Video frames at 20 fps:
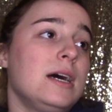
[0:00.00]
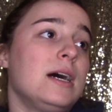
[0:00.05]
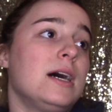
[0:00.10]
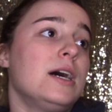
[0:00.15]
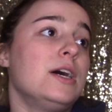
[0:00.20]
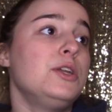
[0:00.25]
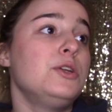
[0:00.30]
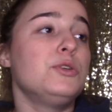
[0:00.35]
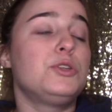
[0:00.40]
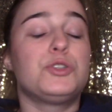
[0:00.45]

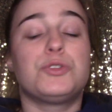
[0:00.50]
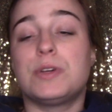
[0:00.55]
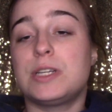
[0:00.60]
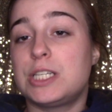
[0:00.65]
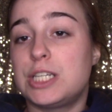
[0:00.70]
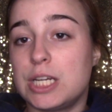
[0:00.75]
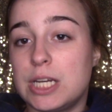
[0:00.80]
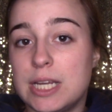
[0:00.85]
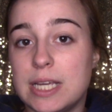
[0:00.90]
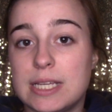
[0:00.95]
a
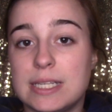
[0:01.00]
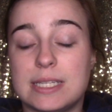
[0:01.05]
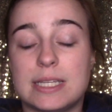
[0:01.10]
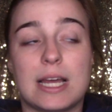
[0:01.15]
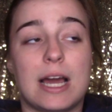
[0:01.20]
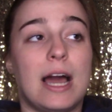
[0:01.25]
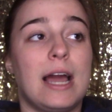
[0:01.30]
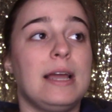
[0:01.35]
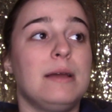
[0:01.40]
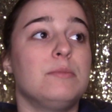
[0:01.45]
nutritionist.
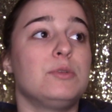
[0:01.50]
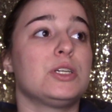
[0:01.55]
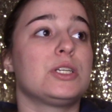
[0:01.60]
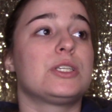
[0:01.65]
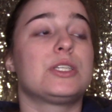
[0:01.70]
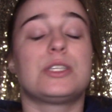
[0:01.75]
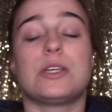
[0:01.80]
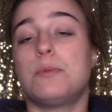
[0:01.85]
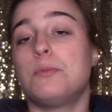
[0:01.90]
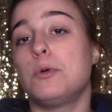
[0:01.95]
I am
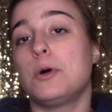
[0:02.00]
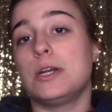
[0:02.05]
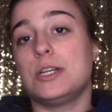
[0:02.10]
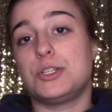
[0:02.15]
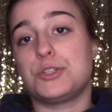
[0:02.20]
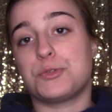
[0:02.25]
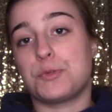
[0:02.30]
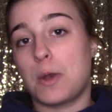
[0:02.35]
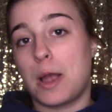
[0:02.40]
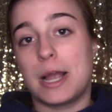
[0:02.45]
just someone
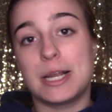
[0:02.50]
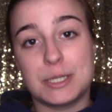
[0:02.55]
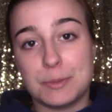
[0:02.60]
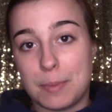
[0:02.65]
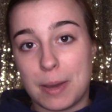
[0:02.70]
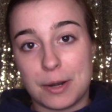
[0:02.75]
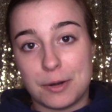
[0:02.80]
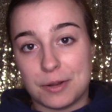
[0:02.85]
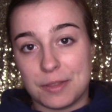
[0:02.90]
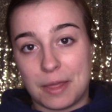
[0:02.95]
trying to
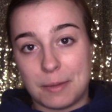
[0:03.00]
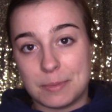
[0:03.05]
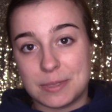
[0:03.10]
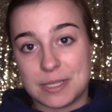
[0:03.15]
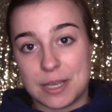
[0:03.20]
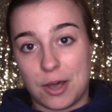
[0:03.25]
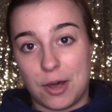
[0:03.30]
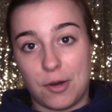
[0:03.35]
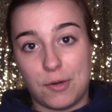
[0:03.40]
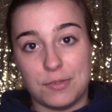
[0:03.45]
better
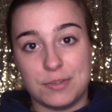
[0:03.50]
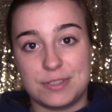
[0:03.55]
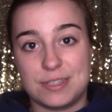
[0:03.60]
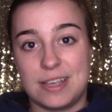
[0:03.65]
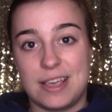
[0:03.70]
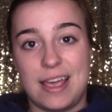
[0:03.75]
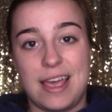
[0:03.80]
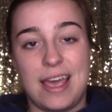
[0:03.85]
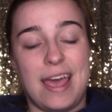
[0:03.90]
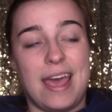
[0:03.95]
themselves.
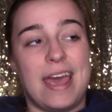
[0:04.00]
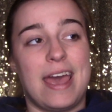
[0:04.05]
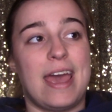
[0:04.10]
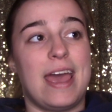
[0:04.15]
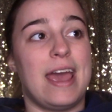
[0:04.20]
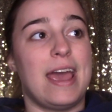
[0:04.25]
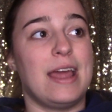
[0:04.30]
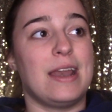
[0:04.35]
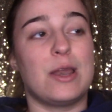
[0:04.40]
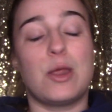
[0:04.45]

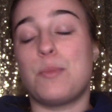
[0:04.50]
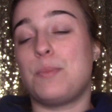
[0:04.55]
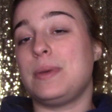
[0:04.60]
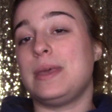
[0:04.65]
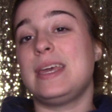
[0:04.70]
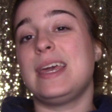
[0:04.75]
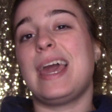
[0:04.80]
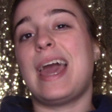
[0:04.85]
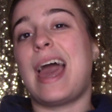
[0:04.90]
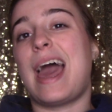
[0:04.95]
and
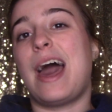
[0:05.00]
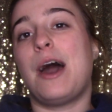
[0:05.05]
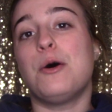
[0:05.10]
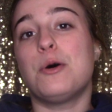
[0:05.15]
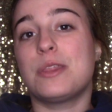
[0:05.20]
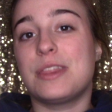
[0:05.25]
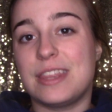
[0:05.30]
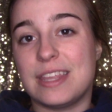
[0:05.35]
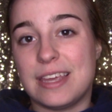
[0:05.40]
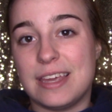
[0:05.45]
be
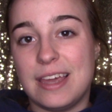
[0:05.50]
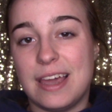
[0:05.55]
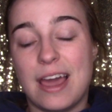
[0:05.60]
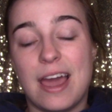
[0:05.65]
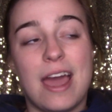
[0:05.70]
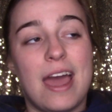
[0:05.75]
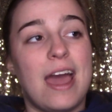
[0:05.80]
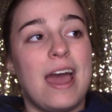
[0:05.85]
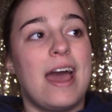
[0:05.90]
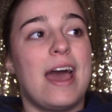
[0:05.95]
healthy.
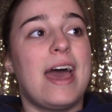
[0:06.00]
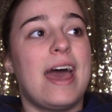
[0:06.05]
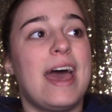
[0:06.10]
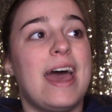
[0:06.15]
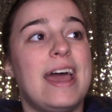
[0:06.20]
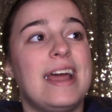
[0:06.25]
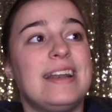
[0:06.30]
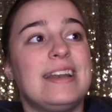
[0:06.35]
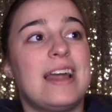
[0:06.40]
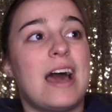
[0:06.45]

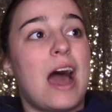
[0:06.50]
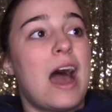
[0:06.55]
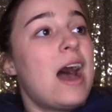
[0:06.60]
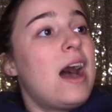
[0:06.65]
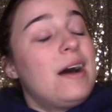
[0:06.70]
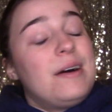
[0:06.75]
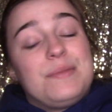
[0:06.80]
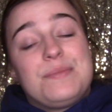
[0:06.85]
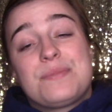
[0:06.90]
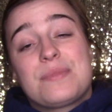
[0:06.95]
And
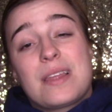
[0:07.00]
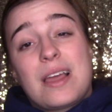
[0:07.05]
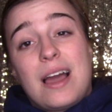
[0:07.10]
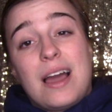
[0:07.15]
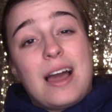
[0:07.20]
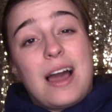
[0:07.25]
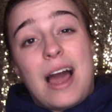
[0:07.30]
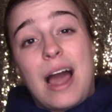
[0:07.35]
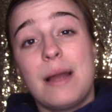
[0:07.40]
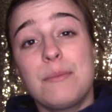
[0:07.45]

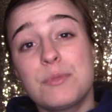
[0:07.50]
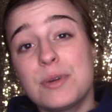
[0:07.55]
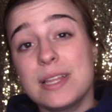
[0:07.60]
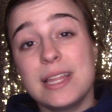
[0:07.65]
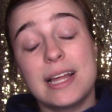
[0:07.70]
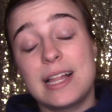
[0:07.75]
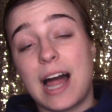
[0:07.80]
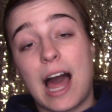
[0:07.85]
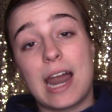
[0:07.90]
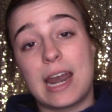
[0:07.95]
I'm
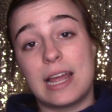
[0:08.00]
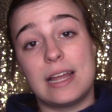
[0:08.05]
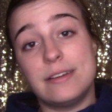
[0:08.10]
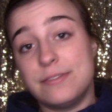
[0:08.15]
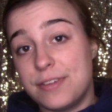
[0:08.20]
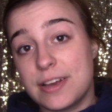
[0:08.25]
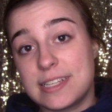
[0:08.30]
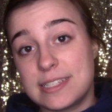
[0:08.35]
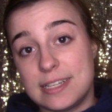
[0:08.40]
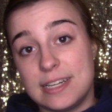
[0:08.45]
really glad I
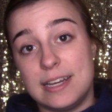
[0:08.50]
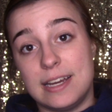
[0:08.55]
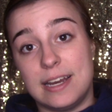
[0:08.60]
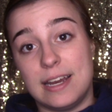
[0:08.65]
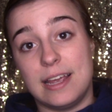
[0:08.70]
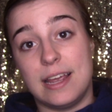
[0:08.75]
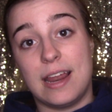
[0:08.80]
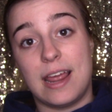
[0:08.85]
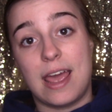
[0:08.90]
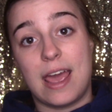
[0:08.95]
invested in
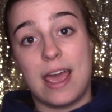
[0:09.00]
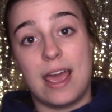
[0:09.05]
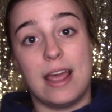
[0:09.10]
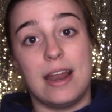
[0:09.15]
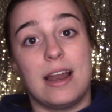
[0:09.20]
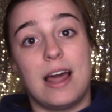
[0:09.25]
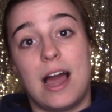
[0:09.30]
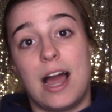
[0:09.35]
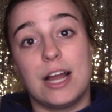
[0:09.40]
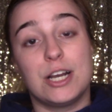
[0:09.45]
it,
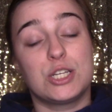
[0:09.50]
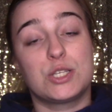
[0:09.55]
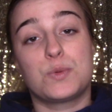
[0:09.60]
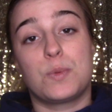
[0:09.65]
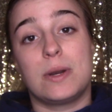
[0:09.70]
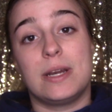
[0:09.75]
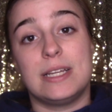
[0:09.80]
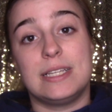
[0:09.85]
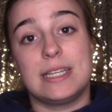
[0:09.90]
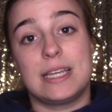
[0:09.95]
and I just
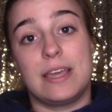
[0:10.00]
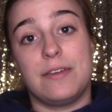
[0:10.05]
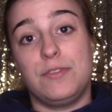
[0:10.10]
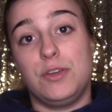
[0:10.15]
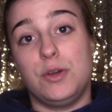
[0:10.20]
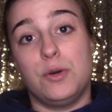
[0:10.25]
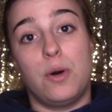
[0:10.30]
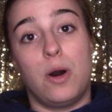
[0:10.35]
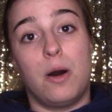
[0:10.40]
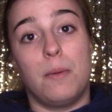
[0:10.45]
wanted to give
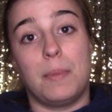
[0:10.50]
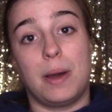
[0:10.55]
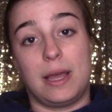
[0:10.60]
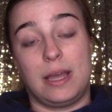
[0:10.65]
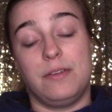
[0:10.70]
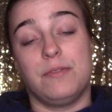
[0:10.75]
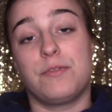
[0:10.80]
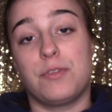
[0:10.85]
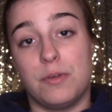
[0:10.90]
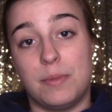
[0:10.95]
you all my
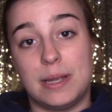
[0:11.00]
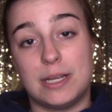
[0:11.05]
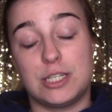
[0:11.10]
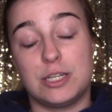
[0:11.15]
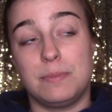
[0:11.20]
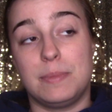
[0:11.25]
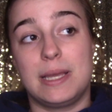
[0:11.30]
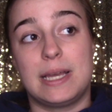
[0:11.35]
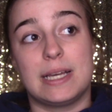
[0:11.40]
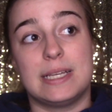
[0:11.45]

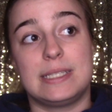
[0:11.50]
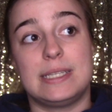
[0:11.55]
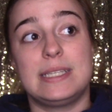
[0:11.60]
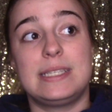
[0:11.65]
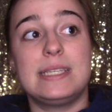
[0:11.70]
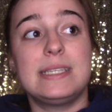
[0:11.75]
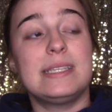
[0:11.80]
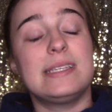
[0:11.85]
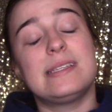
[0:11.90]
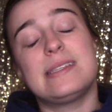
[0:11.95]
information because
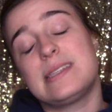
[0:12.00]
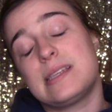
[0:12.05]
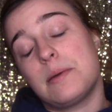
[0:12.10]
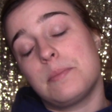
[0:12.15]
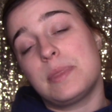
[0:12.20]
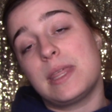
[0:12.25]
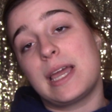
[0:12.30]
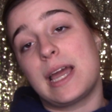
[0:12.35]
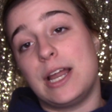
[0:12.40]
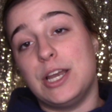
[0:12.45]
this isn't
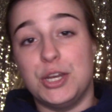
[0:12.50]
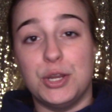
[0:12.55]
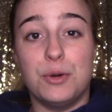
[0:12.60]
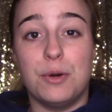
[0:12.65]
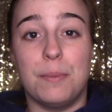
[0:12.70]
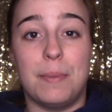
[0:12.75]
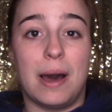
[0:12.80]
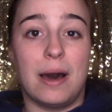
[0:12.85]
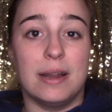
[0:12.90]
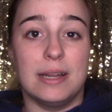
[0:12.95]
something I knew
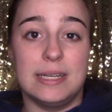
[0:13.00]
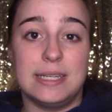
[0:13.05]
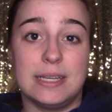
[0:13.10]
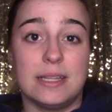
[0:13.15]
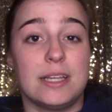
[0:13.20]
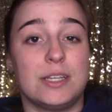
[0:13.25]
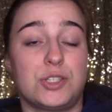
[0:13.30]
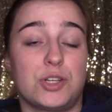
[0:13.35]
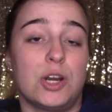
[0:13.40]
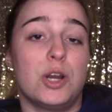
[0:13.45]
about
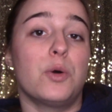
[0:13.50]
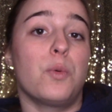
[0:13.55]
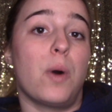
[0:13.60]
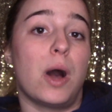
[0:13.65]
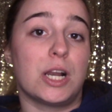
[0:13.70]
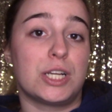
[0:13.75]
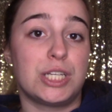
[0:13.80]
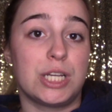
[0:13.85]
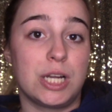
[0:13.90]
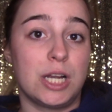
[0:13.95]
until I started
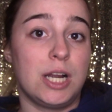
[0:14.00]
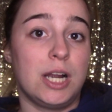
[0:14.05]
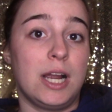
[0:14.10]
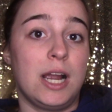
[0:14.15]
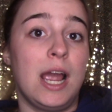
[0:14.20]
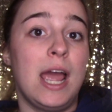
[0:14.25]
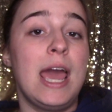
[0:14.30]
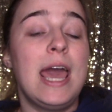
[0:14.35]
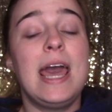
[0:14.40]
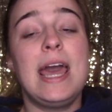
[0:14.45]
watching
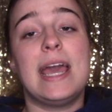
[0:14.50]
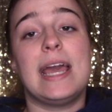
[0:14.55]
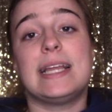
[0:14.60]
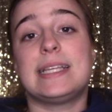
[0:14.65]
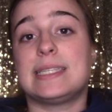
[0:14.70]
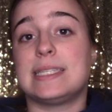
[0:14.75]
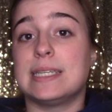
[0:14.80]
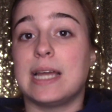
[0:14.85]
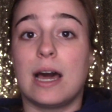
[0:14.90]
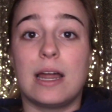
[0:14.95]
her.
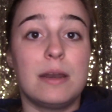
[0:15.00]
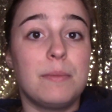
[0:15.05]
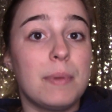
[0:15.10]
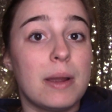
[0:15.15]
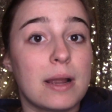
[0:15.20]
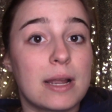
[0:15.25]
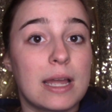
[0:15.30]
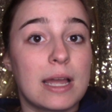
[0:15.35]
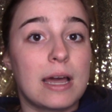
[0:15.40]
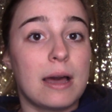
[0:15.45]
It's not an
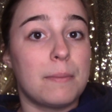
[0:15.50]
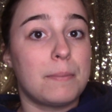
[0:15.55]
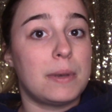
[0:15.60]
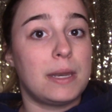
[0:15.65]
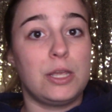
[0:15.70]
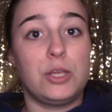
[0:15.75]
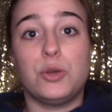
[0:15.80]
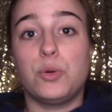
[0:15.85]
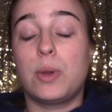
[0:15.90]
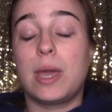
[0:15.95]
American
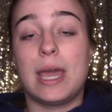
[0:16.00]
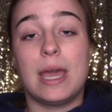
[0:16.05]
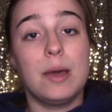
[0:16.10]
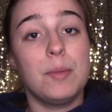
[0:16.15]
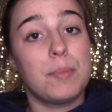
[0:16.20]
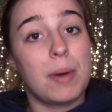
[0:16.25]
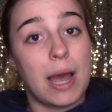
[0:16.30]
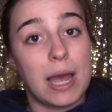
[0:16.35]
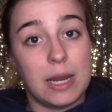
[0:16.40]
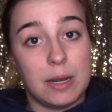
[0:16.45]
company. You
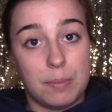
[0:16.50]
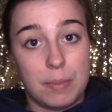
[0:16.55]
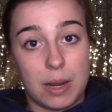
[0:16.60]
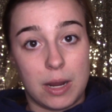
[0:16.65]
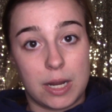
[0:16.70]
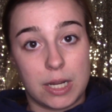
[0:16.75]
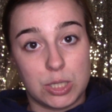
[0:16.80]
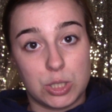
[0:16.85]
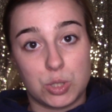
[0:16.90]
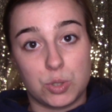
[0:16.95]
can't buy it in
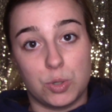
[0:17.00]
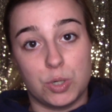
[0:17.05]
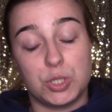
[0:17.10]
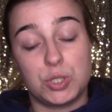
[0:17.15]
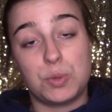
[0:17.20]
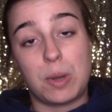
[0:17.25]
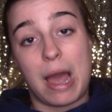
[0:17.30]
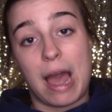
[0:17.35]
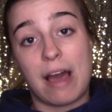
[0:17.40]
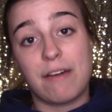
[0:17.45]
American stores.
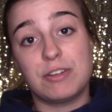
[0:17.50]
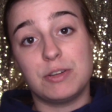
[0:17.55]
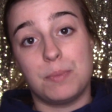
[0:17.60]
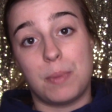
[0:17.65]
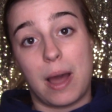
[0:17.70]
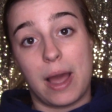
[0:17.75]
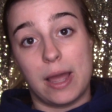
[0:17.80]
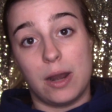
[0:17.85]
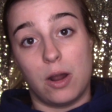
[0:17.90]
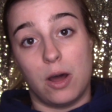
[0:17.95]
You have to
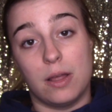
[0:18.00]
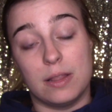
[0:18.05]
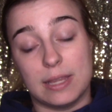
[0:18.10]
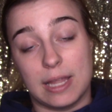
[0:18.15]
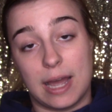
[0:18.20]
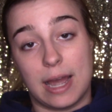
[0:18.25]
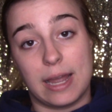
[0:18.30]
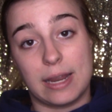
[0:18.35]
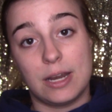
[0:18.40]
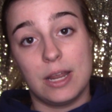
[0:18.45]
buy it
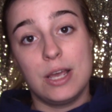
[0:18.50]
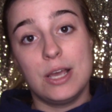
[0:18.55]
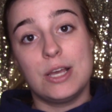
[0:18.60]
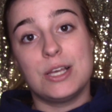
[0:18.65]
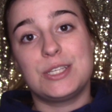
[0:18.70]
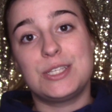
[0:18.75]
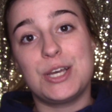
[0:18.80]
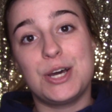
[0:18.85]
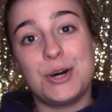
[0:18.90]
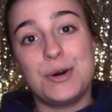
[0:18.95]
online.
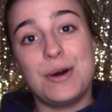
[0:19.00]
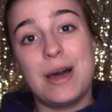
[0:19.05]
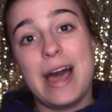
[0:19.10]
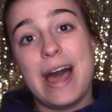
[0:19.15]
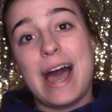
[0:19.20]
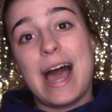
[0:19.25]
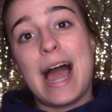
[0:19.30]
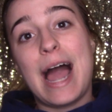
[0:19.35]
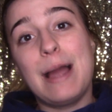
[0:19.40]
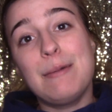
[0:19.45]
So
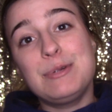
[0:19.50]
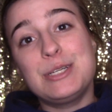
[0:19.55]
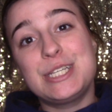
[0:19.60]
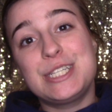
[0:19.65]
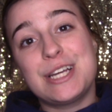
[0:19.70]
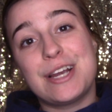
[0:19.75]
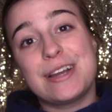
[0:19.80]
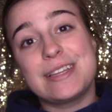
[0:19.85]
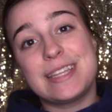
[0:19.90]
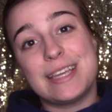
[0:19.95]
I'm just
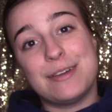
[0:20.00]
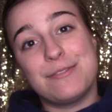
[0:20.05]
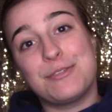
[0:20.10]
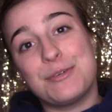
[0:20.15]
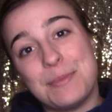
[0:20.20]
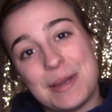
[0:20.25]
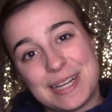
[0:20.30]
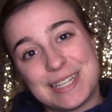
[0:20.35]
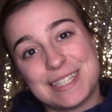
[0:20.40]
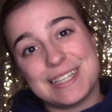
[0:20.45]
sharing the
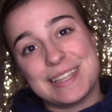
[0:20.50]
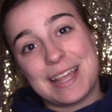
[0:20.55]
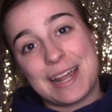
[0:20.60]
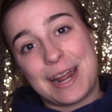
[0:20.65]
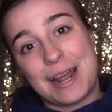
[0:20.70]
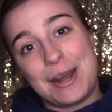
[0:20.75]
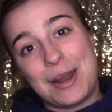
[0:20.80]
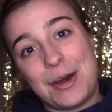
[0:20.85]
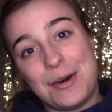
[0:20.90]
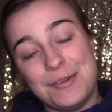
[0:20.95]
information that
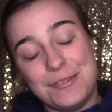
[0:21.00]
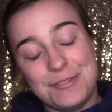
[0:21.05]
I know.